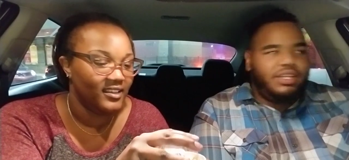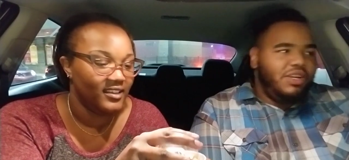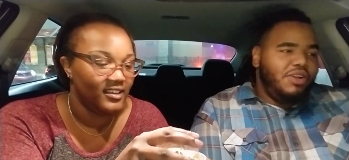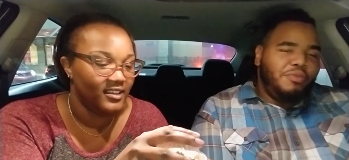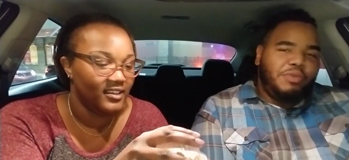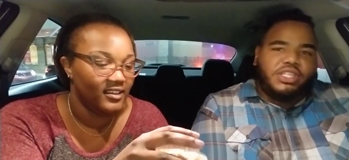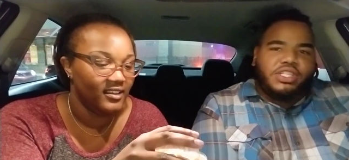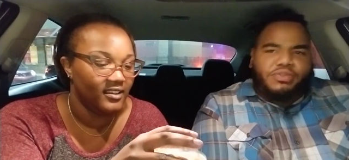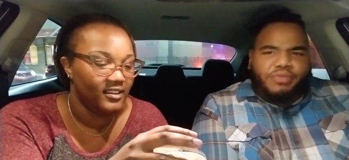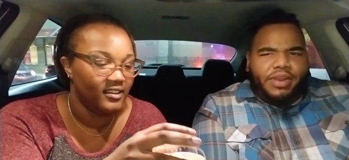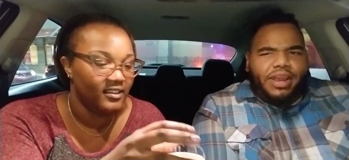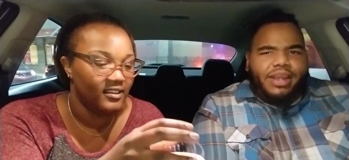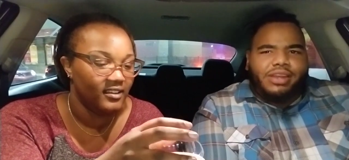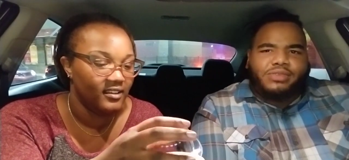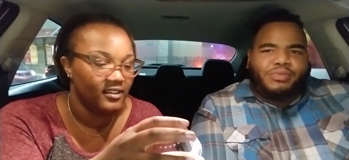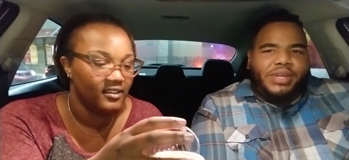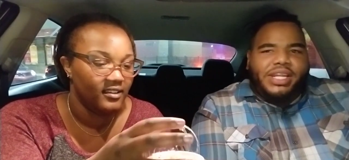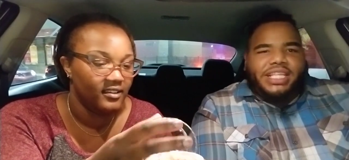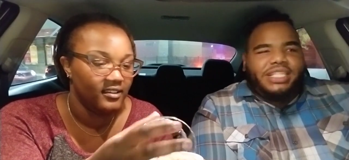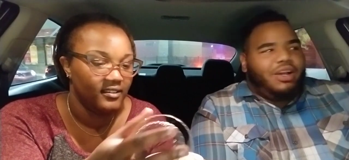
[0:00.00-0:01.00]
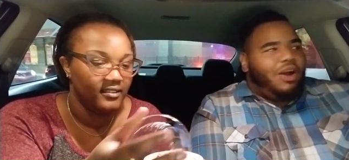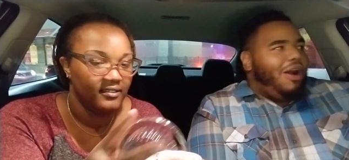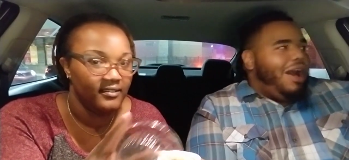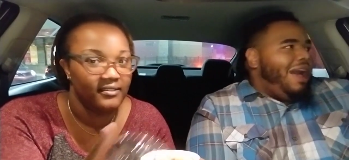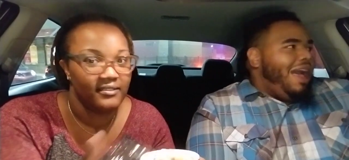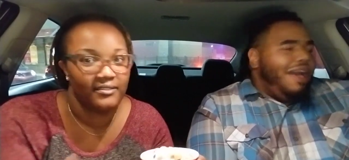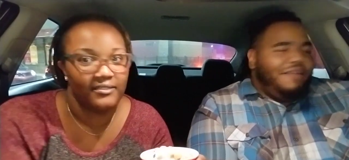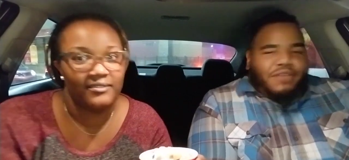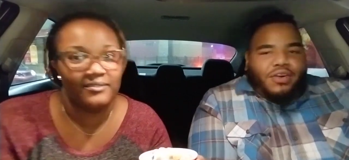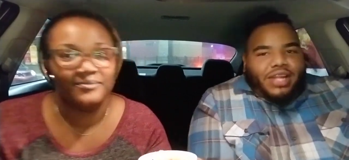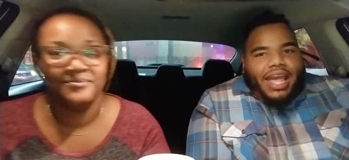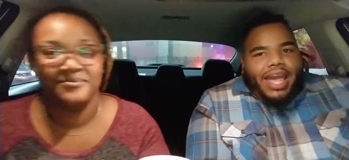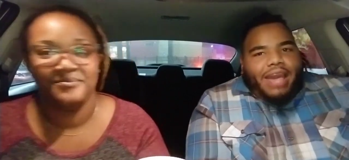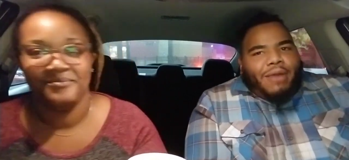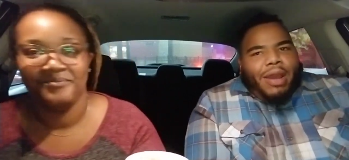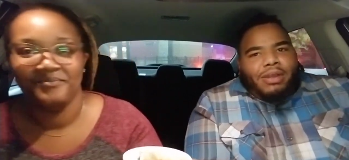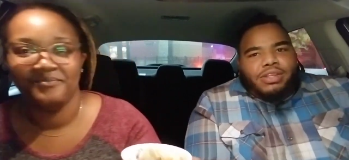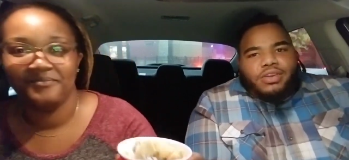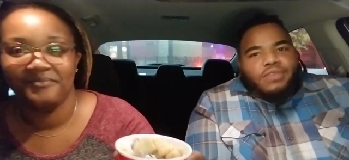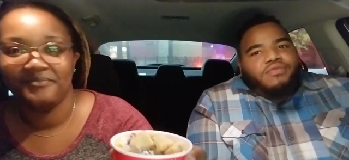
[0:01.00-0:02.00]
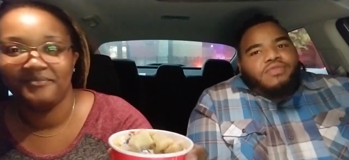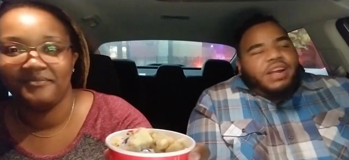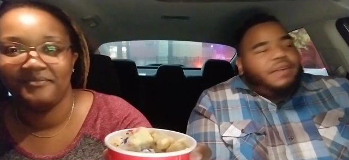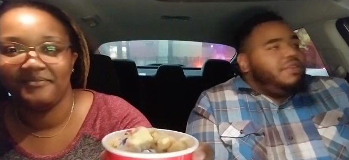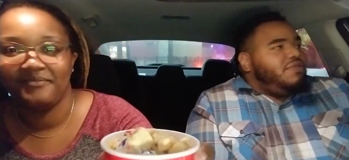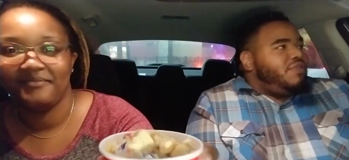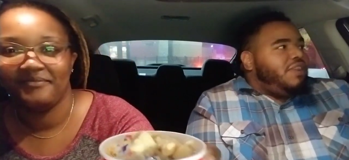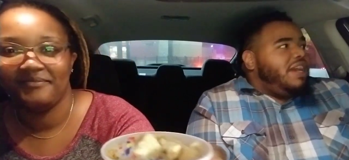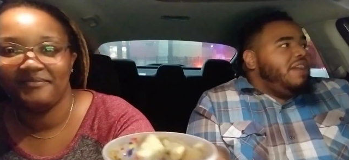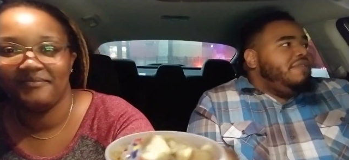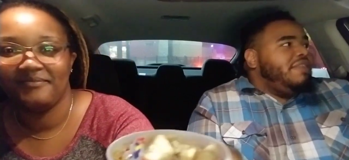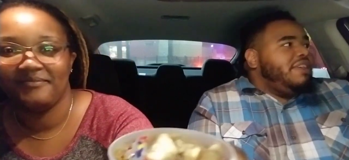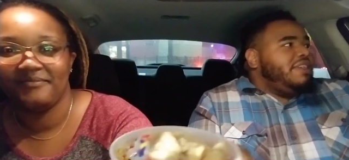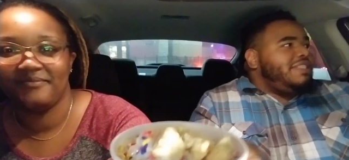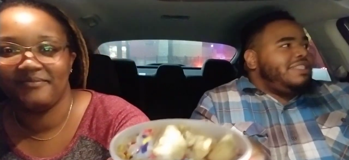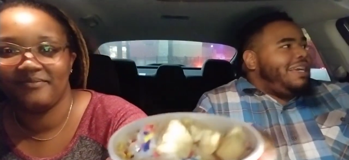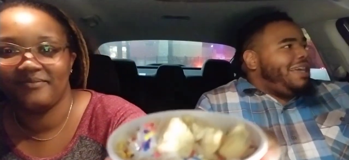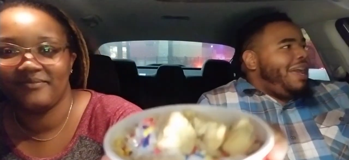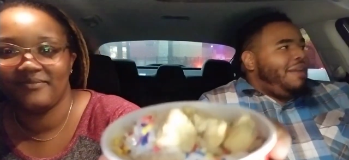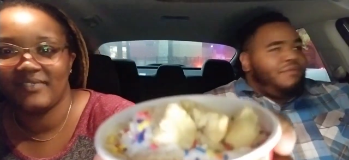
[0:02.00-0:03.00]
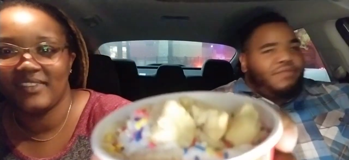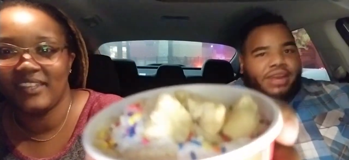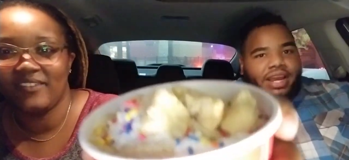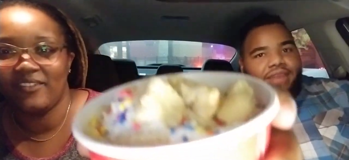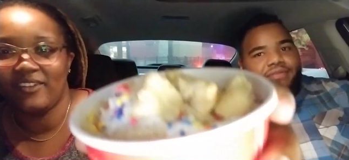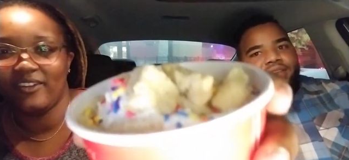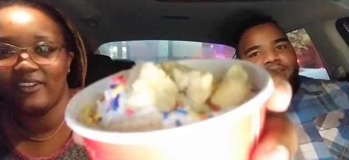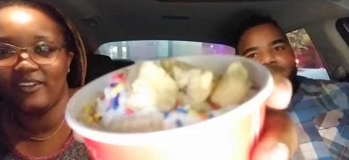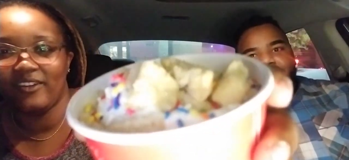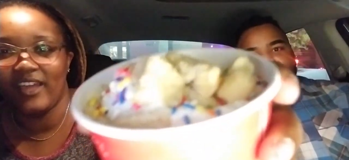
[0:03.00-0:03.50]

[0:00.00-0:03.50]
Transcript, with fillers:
Speaker 1: which is rare because Wendy's have only had like two flavors forever. Like, forever, you know